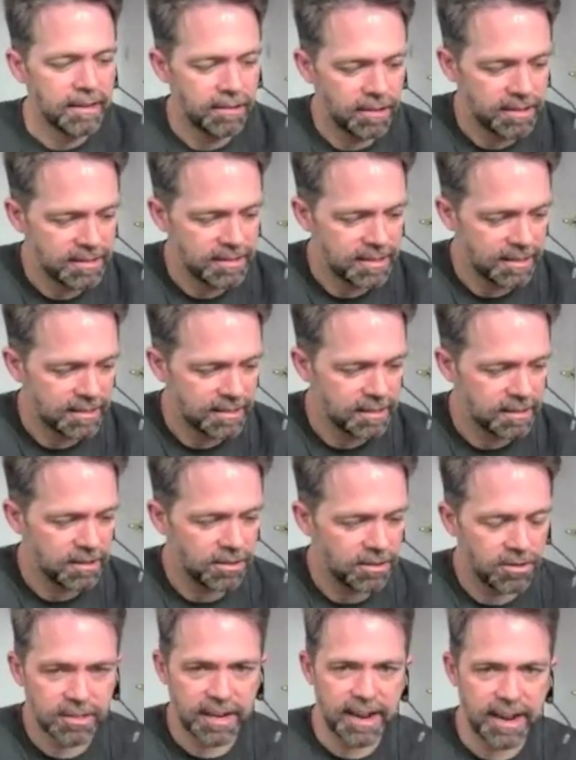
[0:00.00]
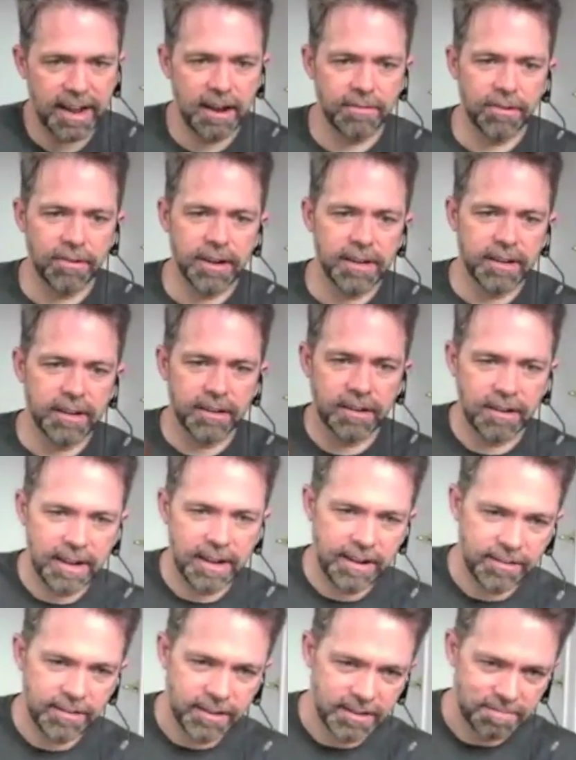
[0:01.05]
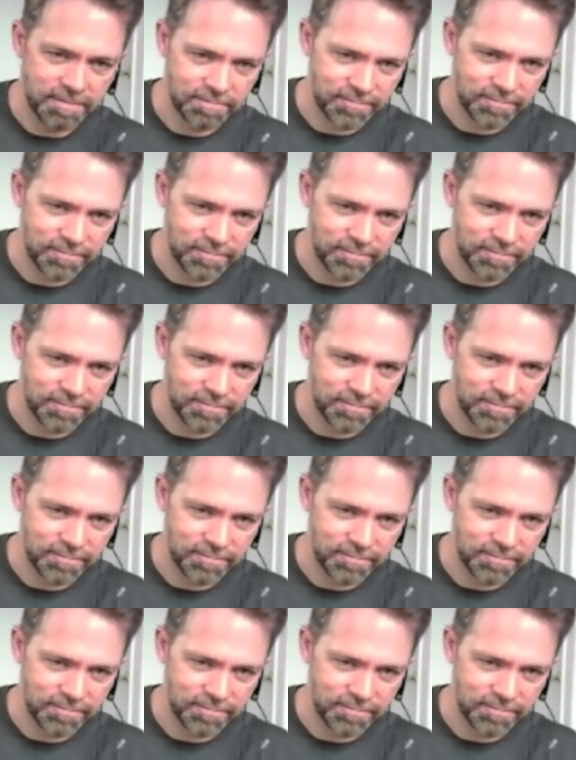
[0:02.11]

well, as Dustin knows, I have right here, I have a